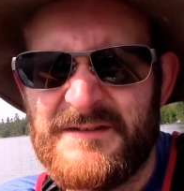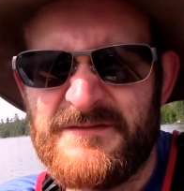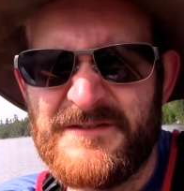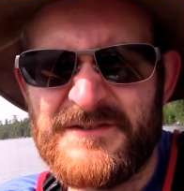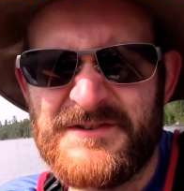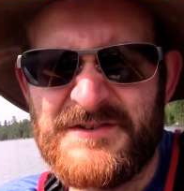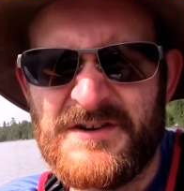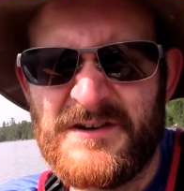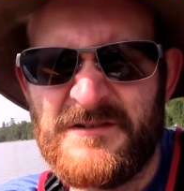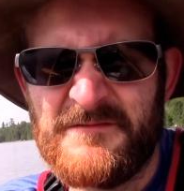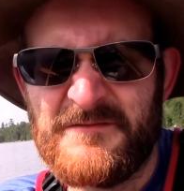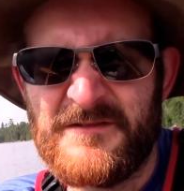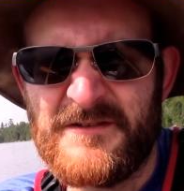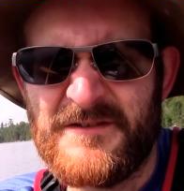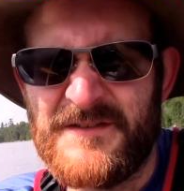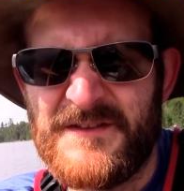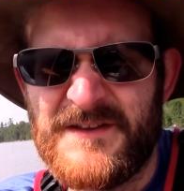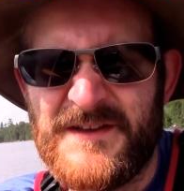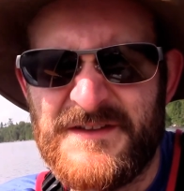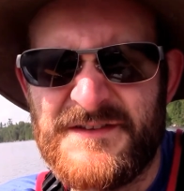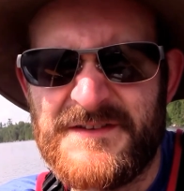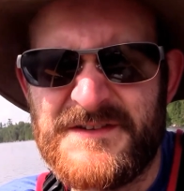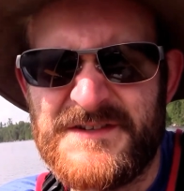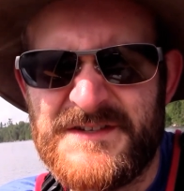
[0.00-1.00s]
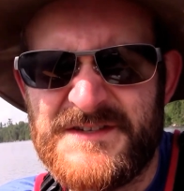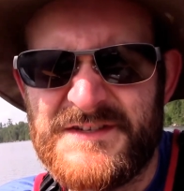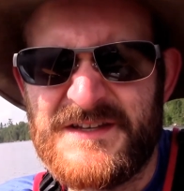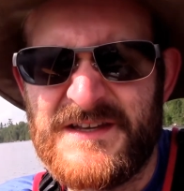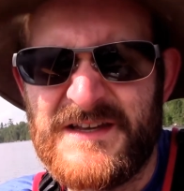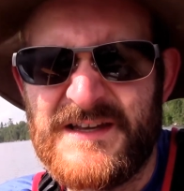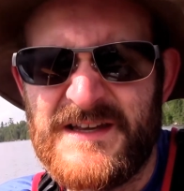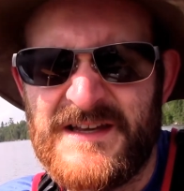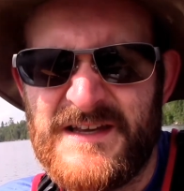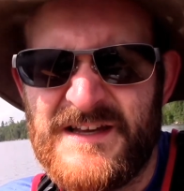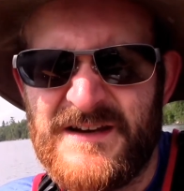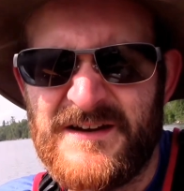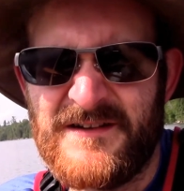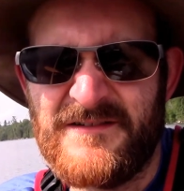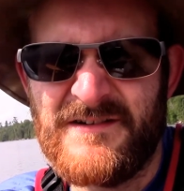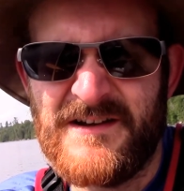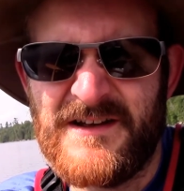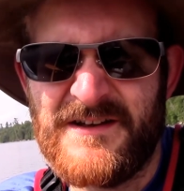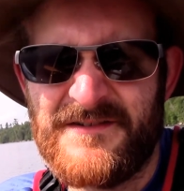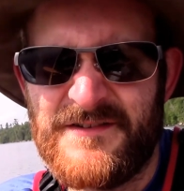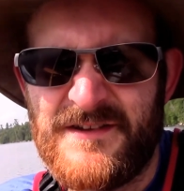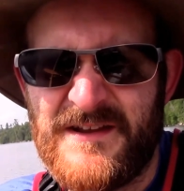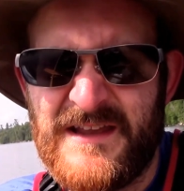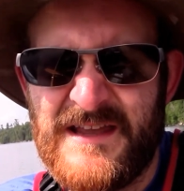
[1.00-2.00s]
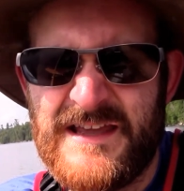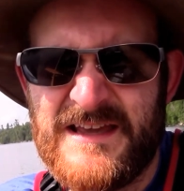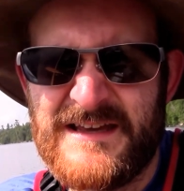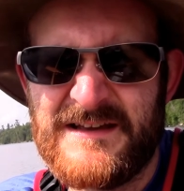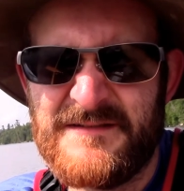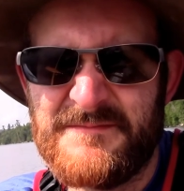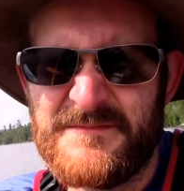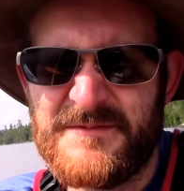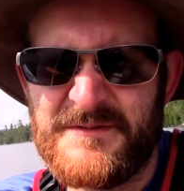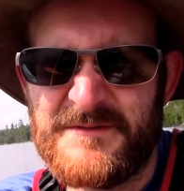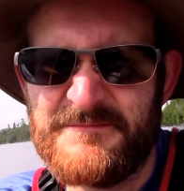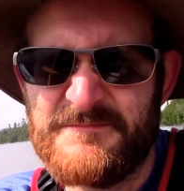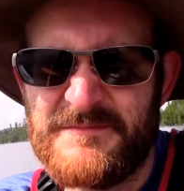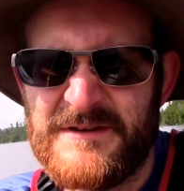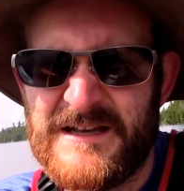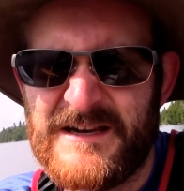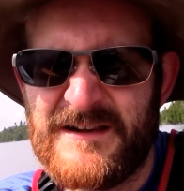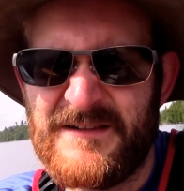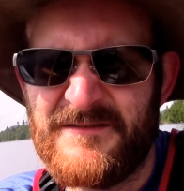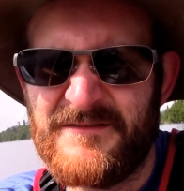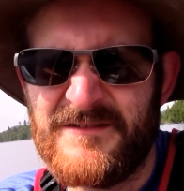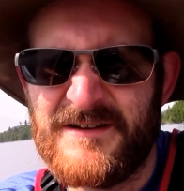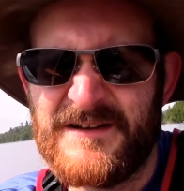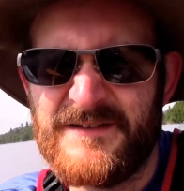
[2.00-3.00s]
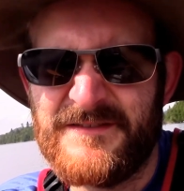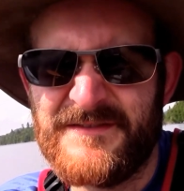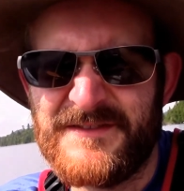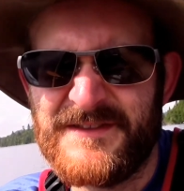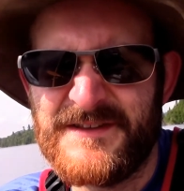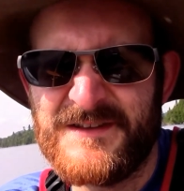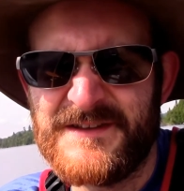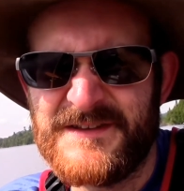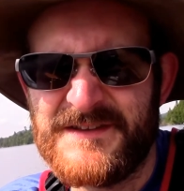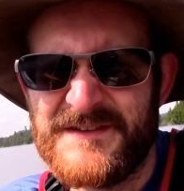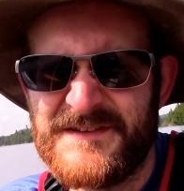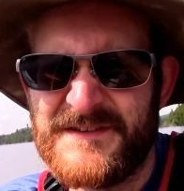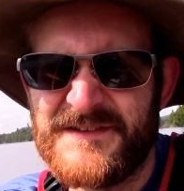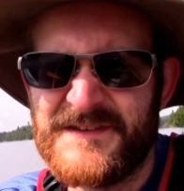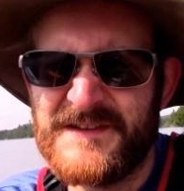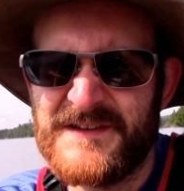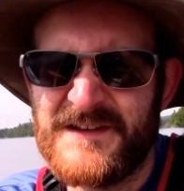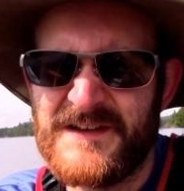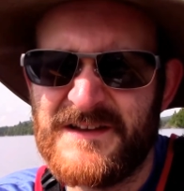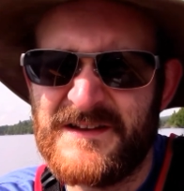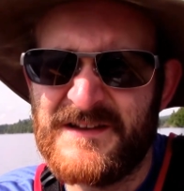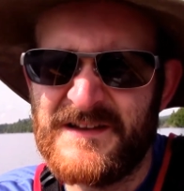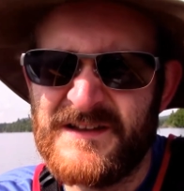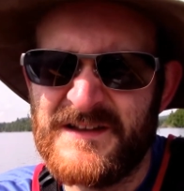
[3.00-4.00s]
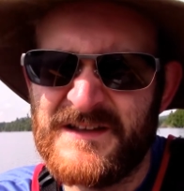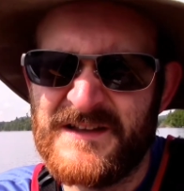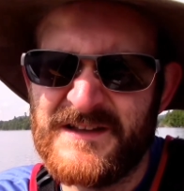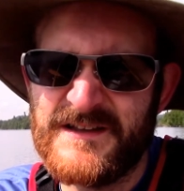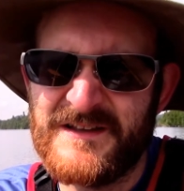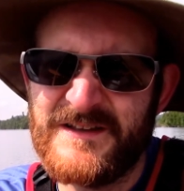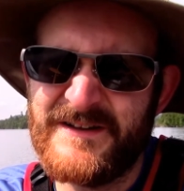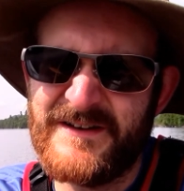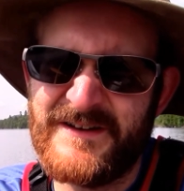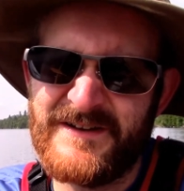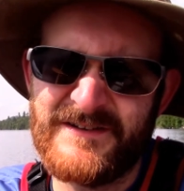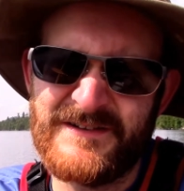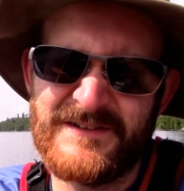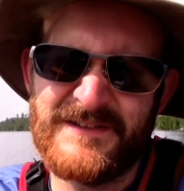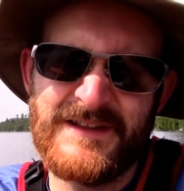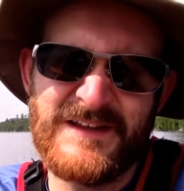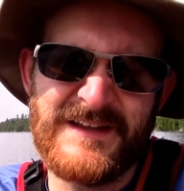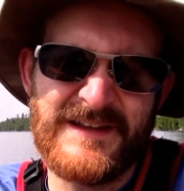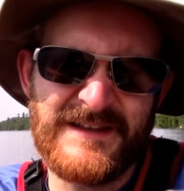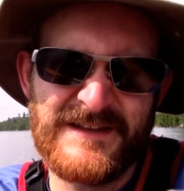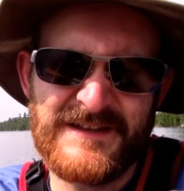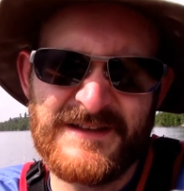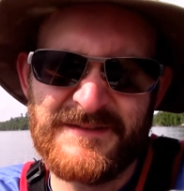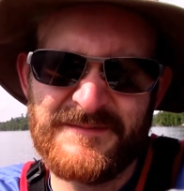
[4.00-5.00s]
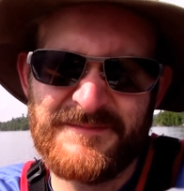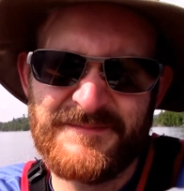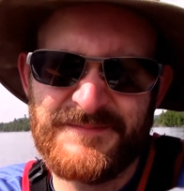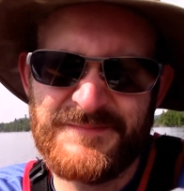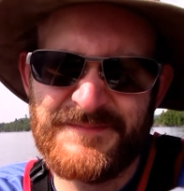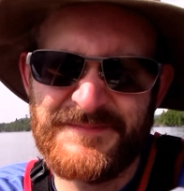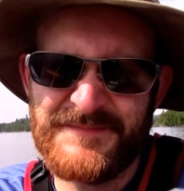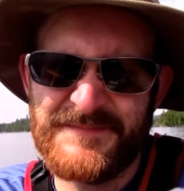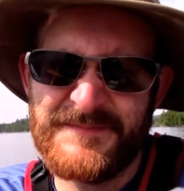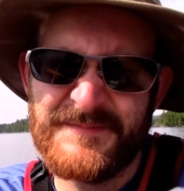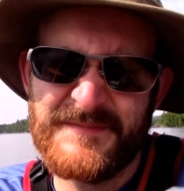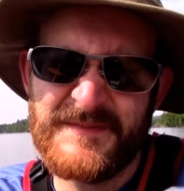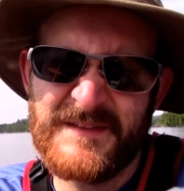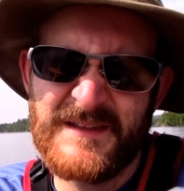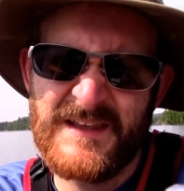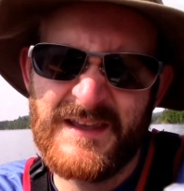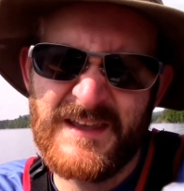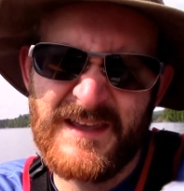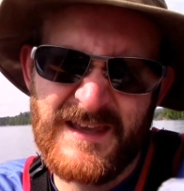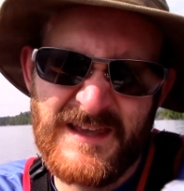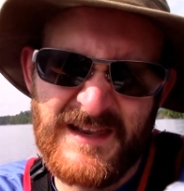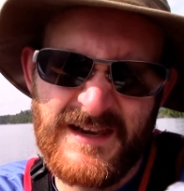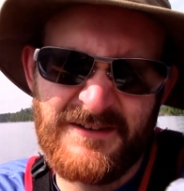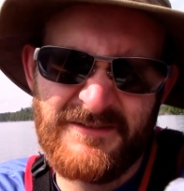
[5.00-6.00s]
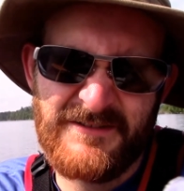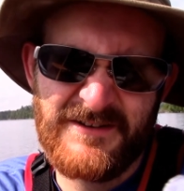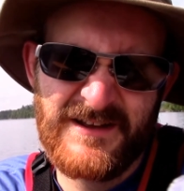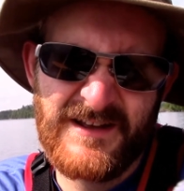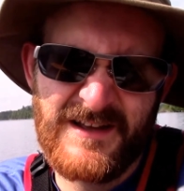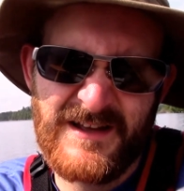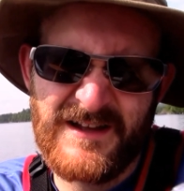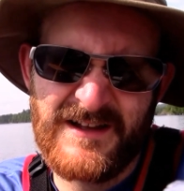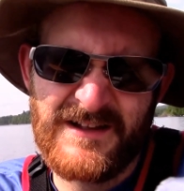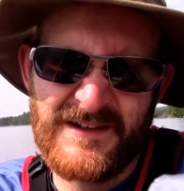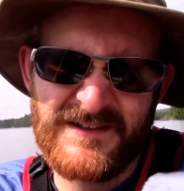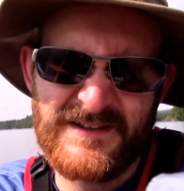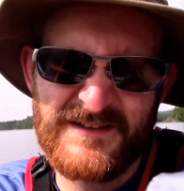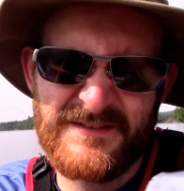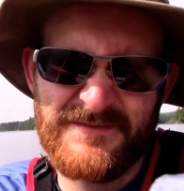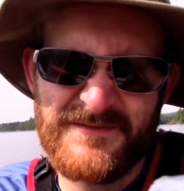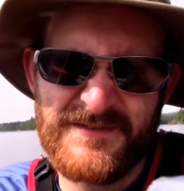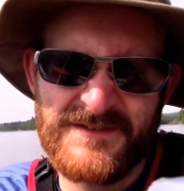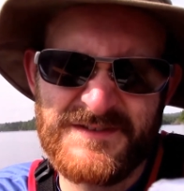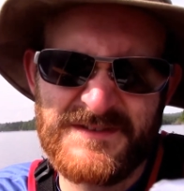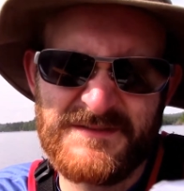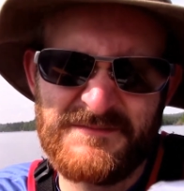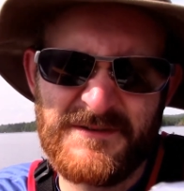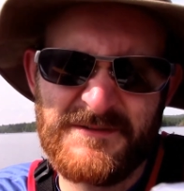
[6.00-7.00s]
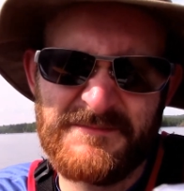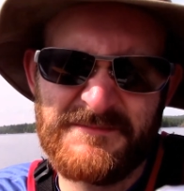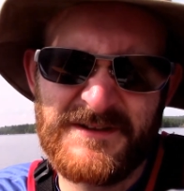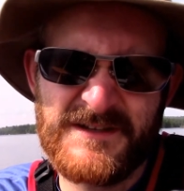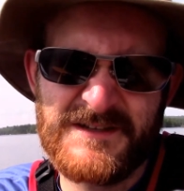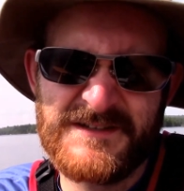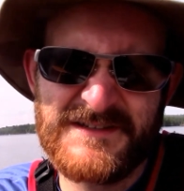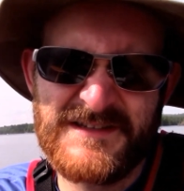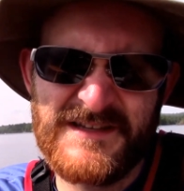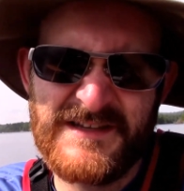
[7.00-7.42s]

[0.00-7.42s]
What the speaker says: trip while the others stay around and camp and paddle around this Gong Lake. Anyway, I'll give you some updates